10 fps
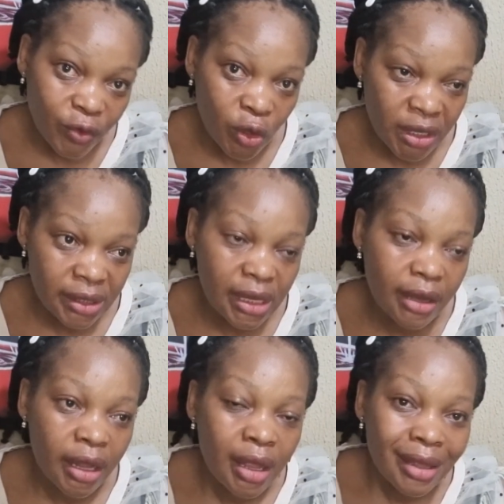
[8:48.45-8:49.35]
You
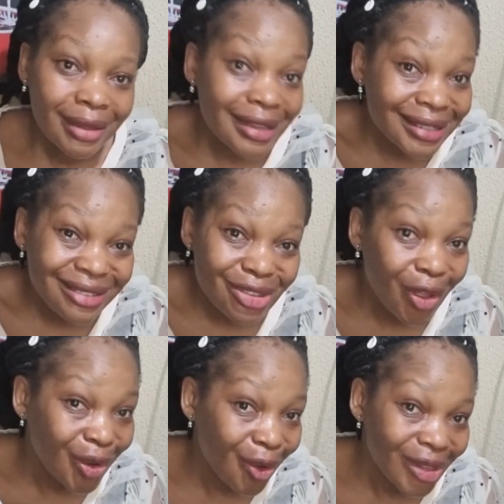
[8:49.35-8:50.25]
understand? It's
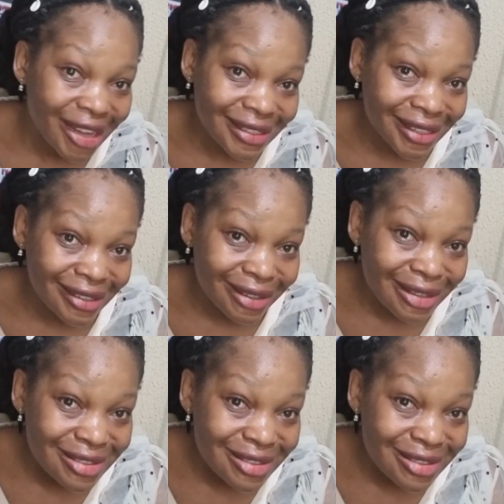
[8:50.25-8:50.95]
none other thing